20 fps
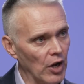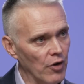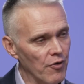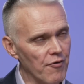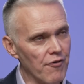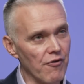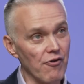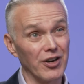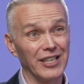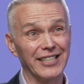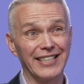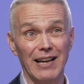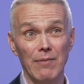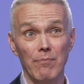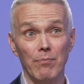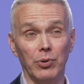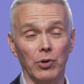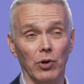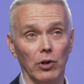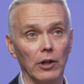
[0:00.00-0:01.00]
For
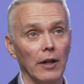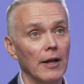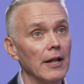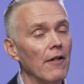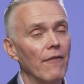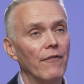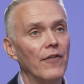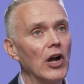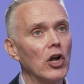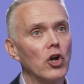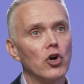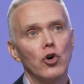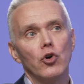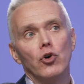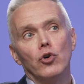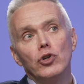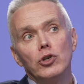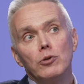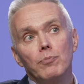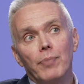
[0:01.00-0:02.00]
example, there
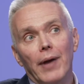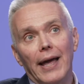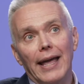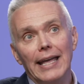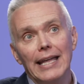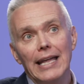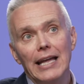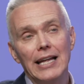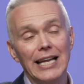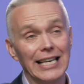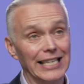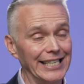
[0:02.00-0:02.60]
could be